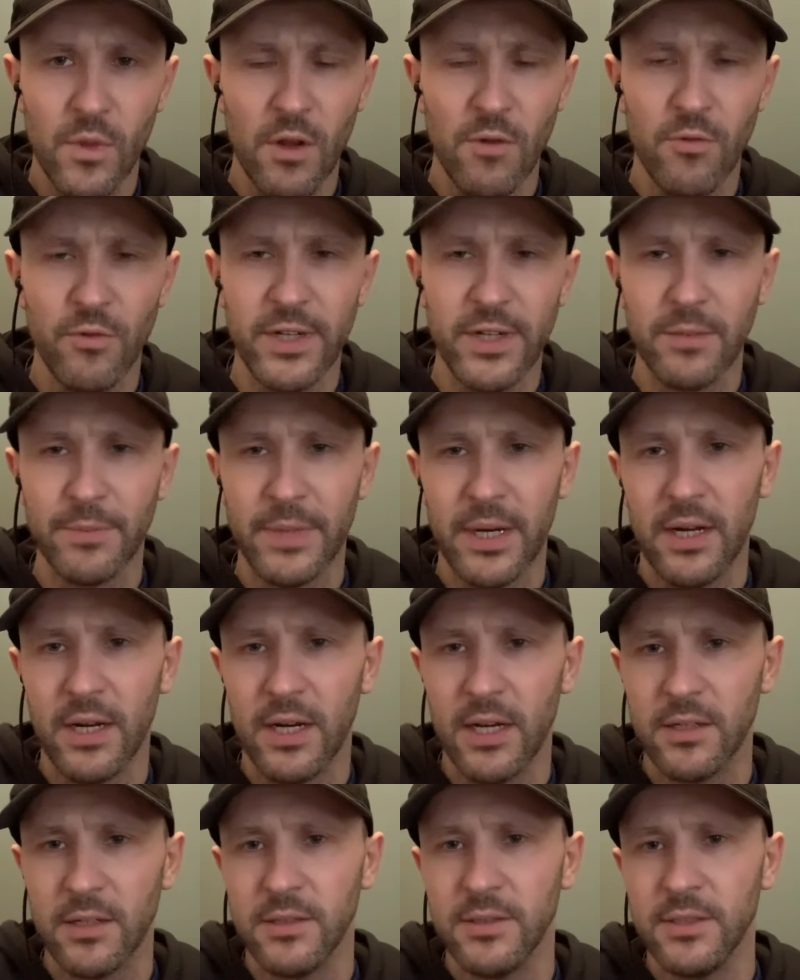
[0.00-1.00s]
reading about
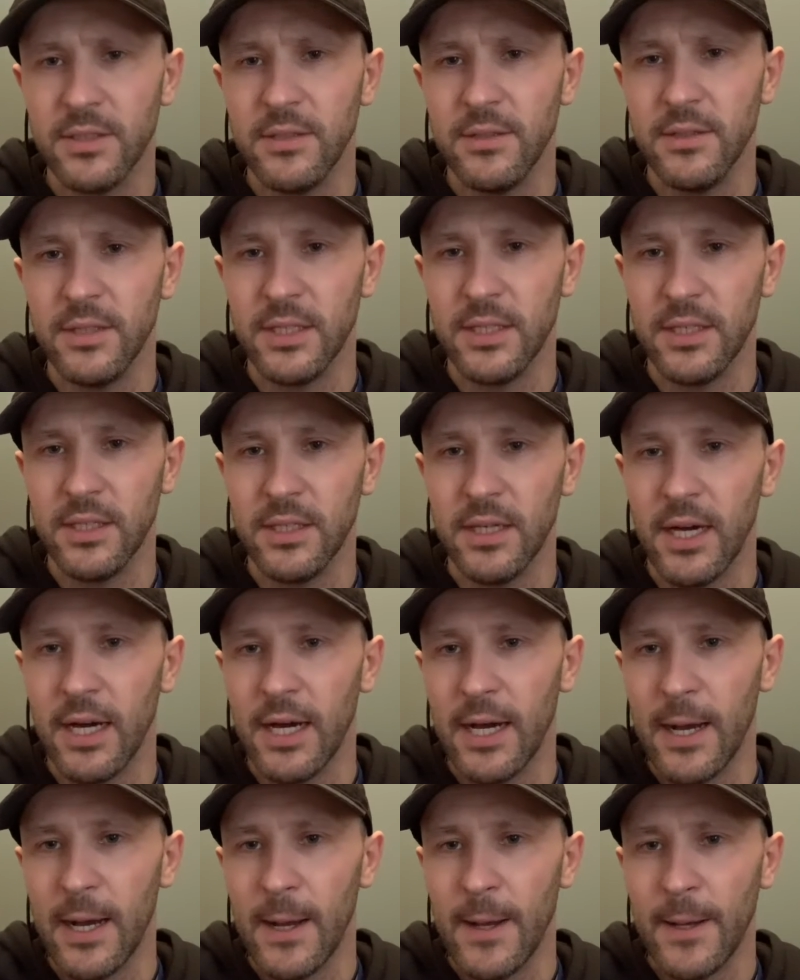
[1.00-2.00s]
Ireland in the
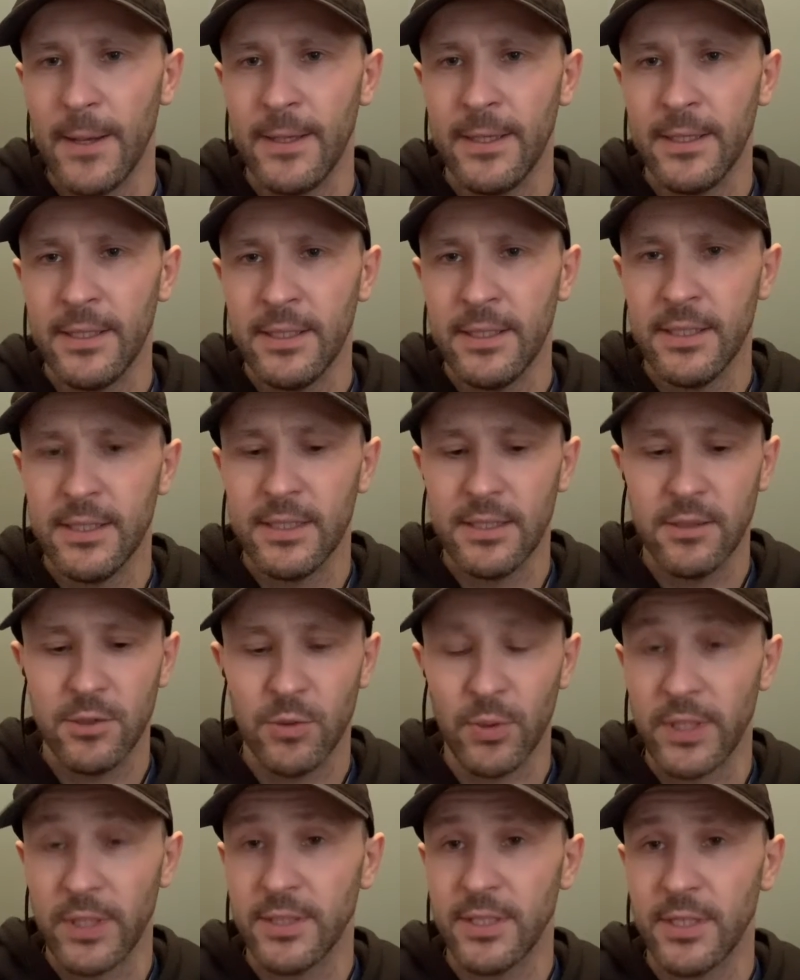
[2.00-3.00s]

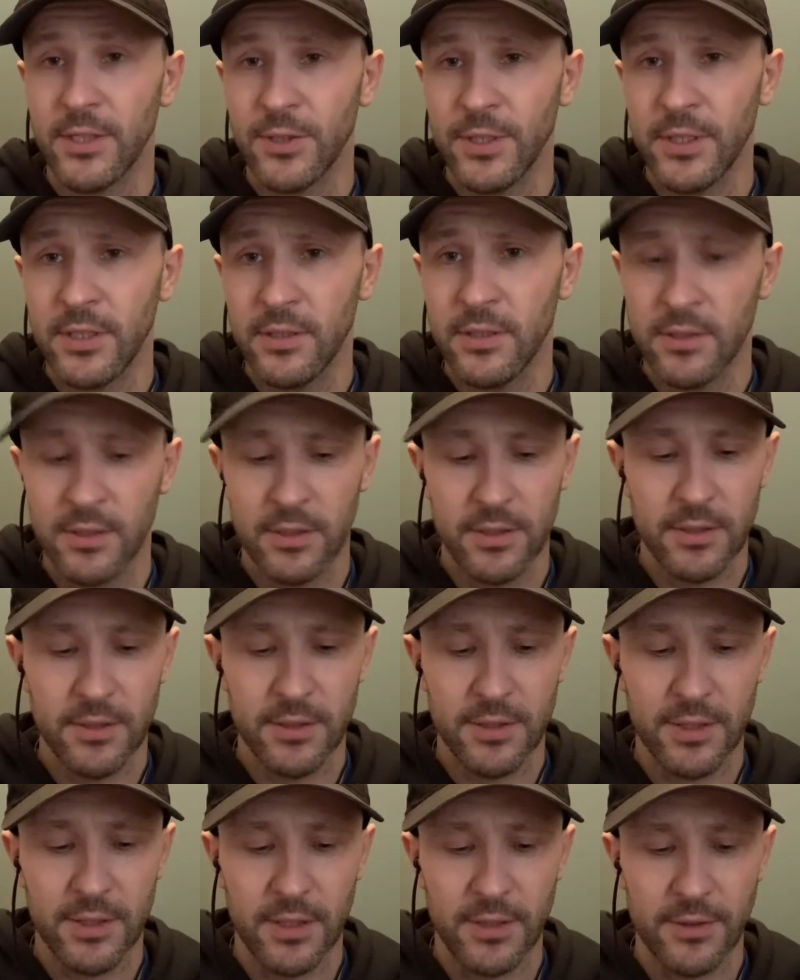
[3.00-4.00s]
20th century,
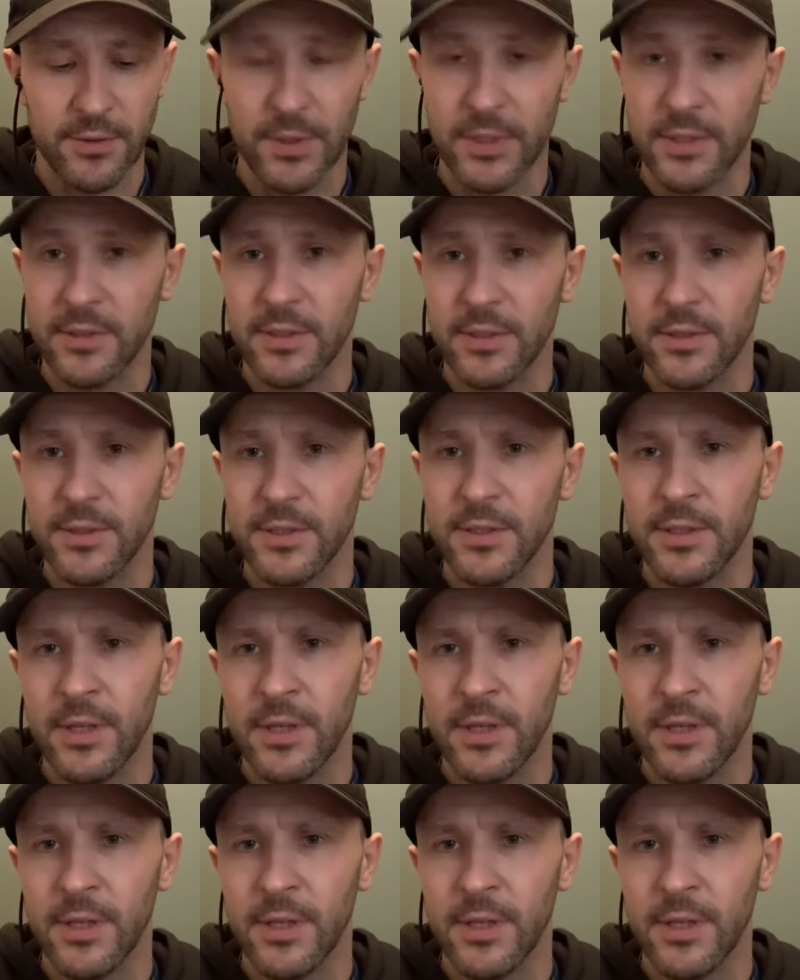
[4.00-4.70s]
start of 20th century,